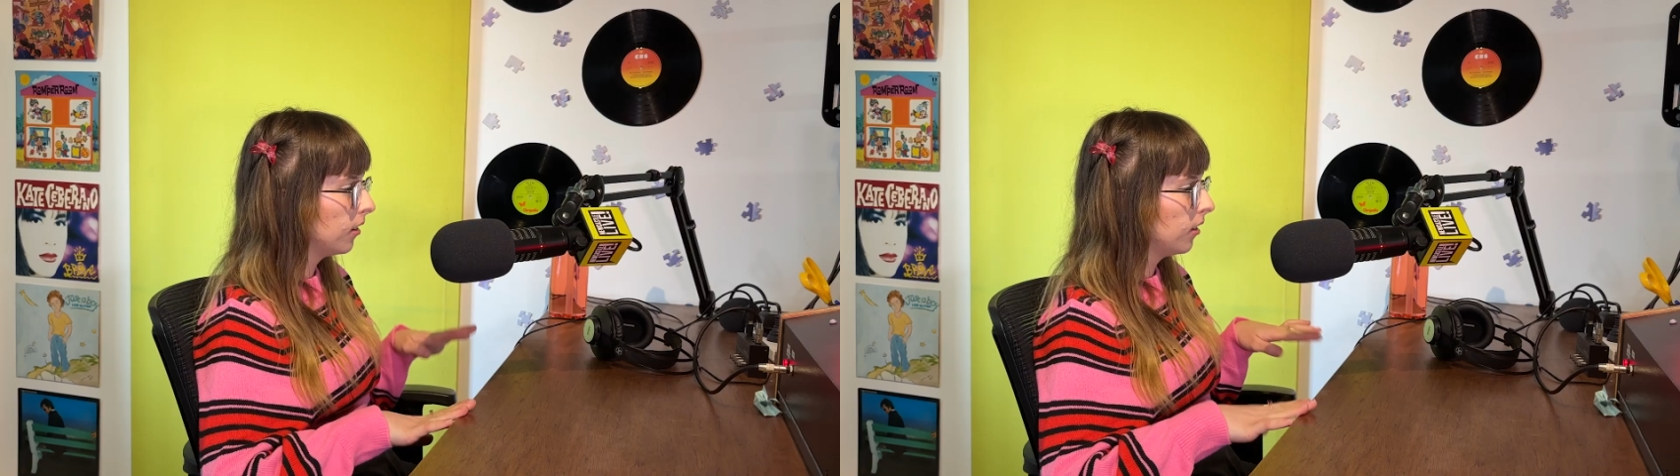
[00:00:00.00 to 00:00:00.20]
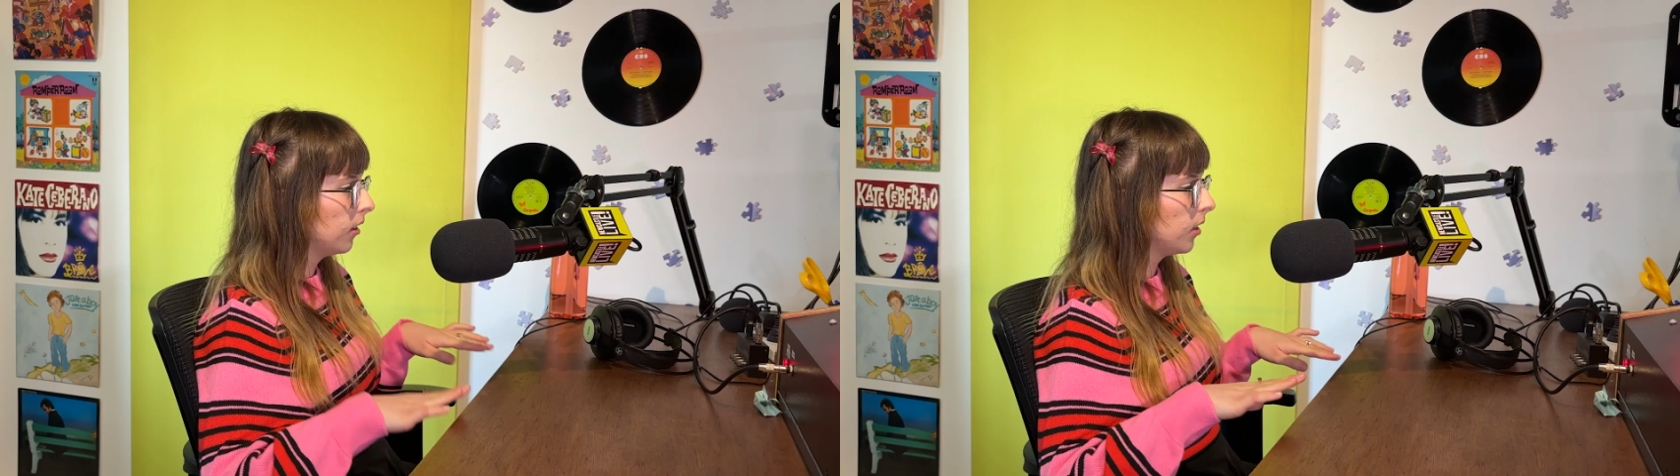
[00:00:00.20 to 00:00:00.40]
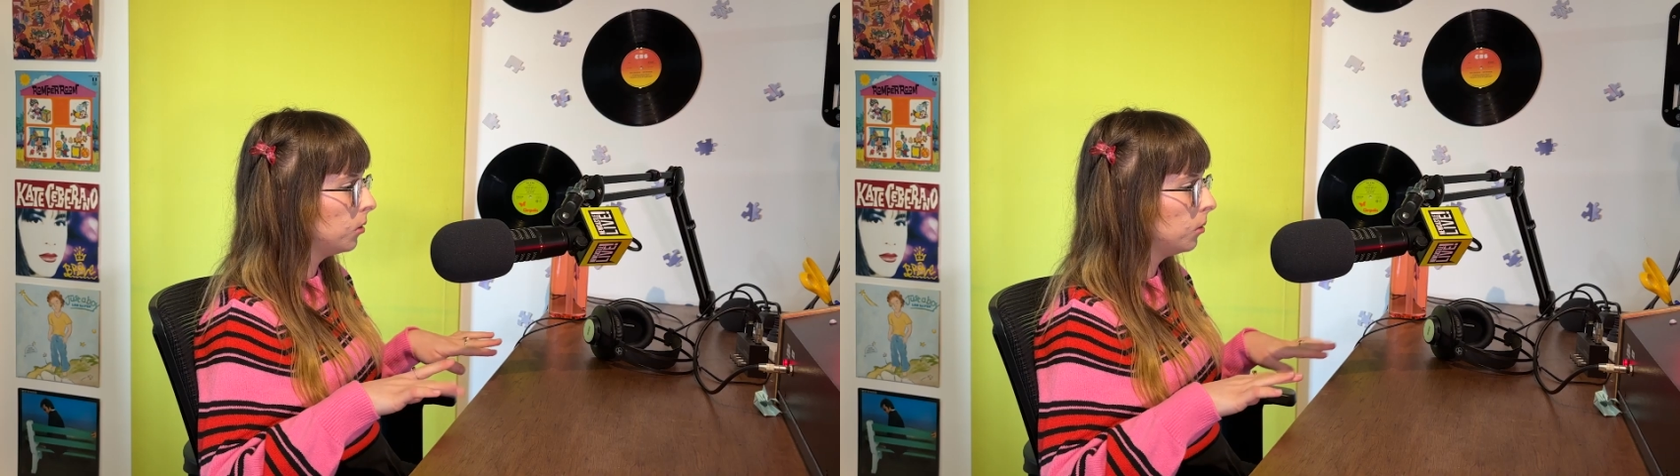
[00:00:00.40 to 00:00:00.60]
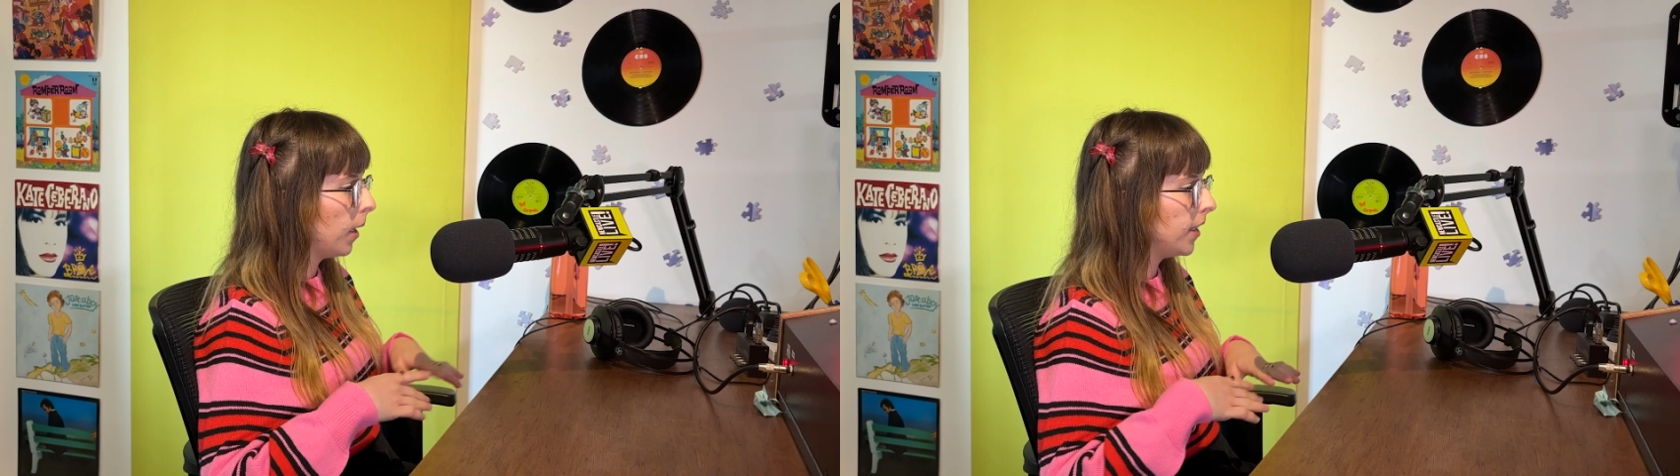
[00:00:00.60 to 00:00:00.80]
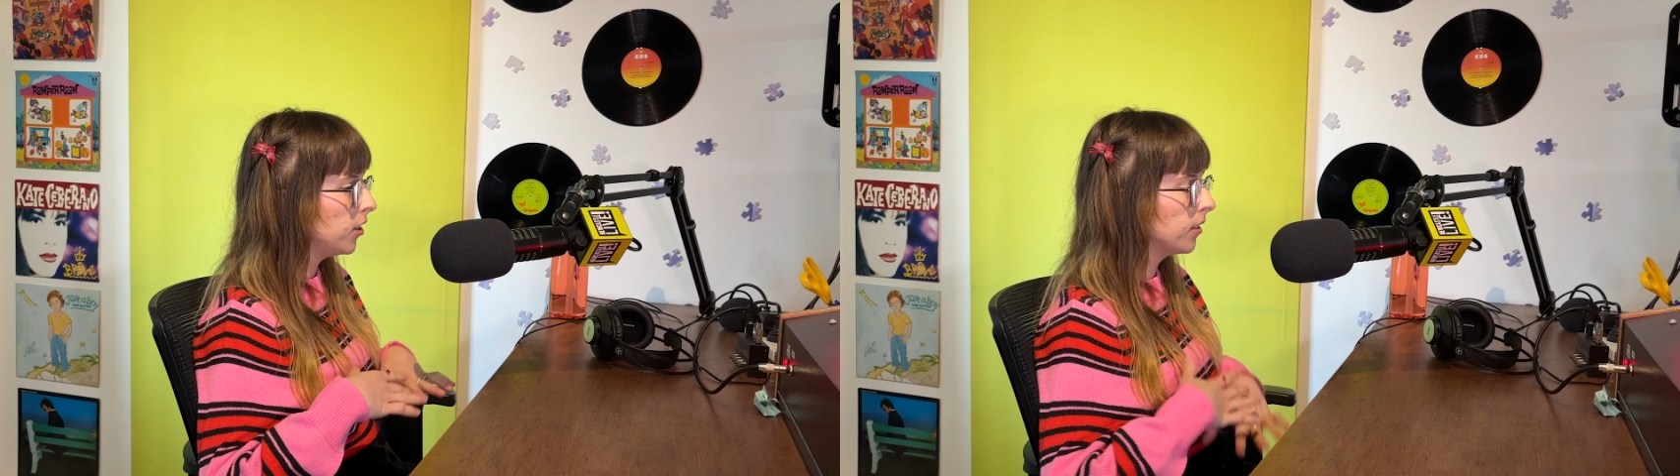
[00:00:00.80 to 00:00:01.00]
little
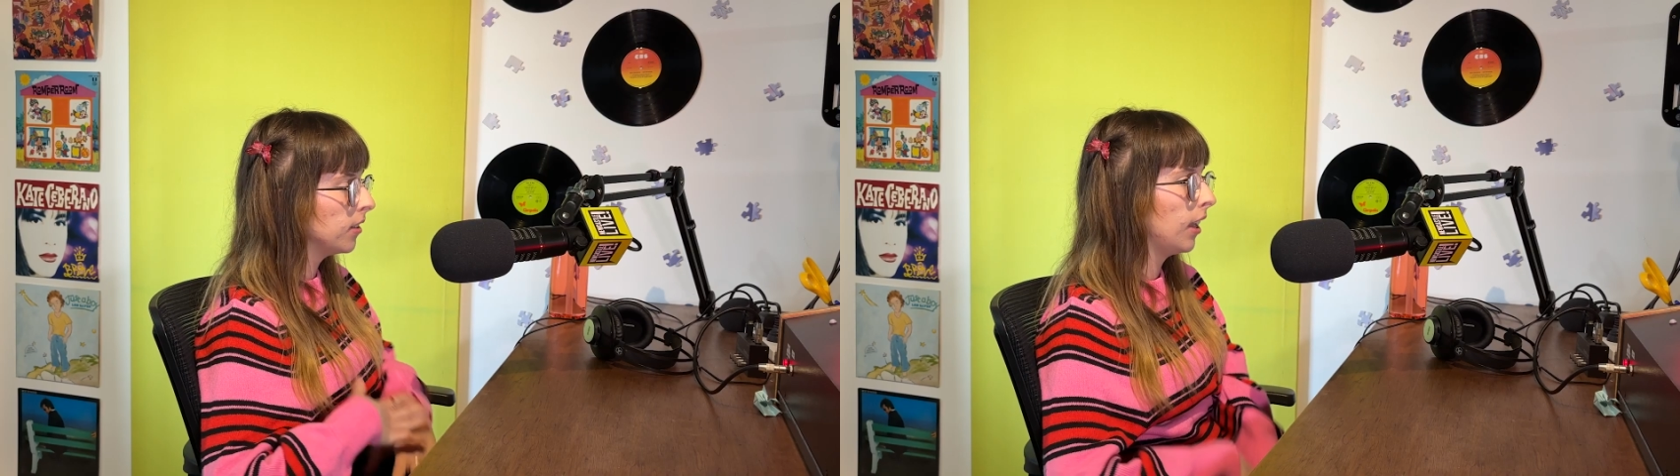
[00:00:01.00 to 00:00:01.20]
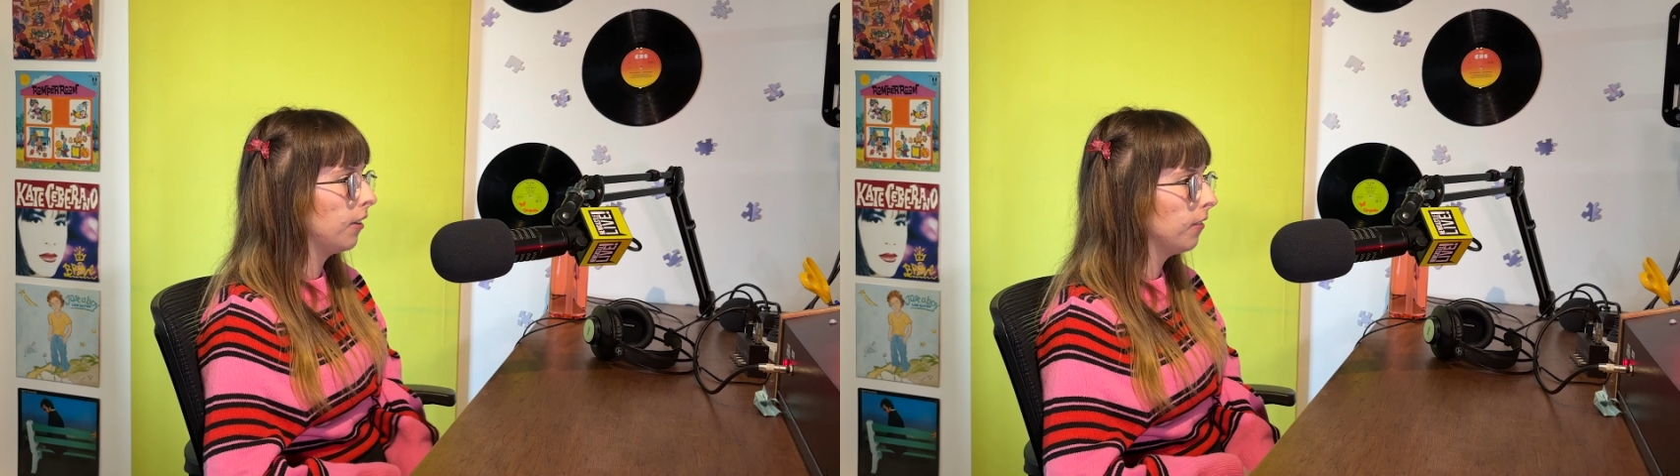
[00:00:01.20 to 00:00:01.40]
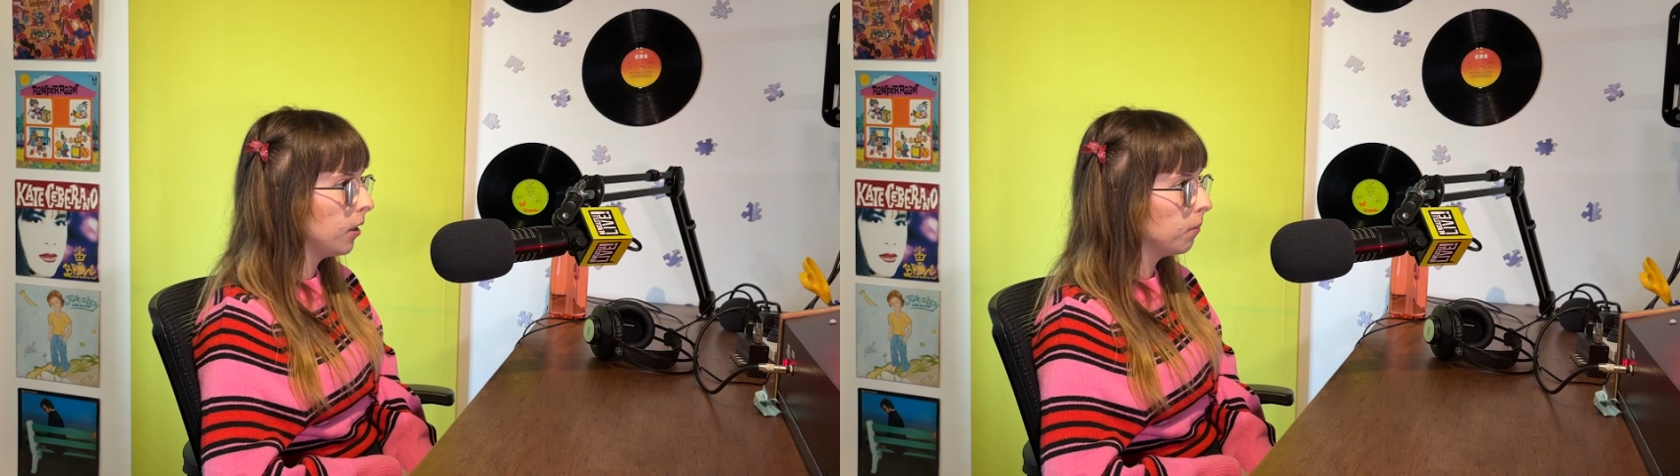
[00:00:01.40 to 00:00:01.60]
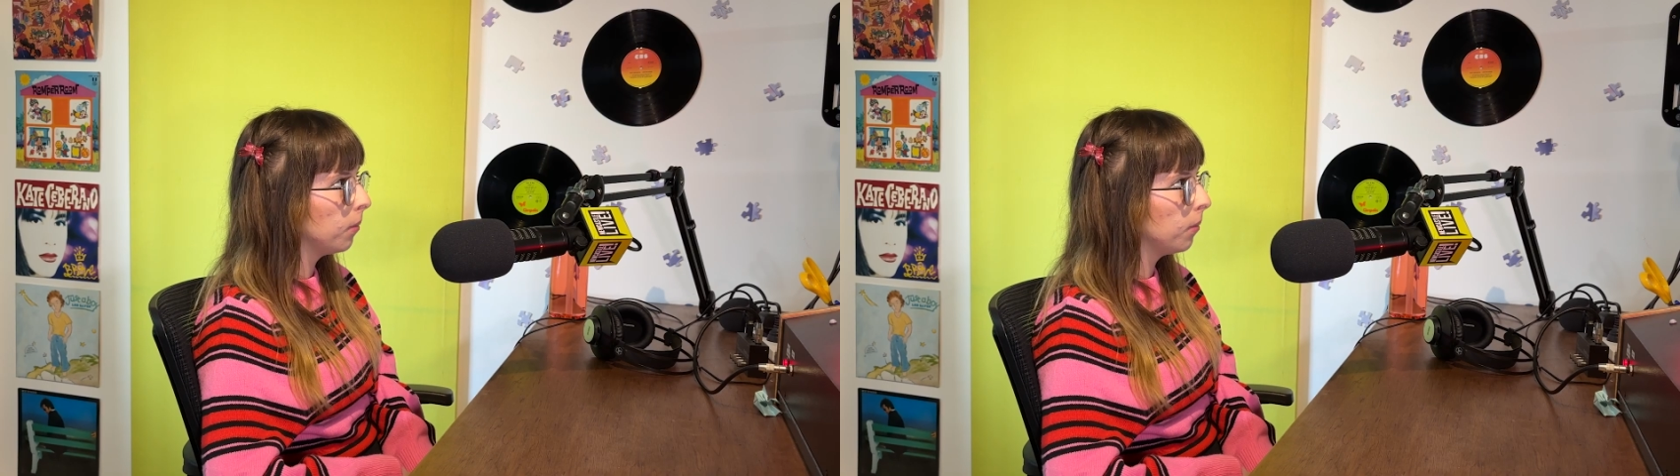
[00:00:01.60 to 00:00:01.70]
pages and, like, random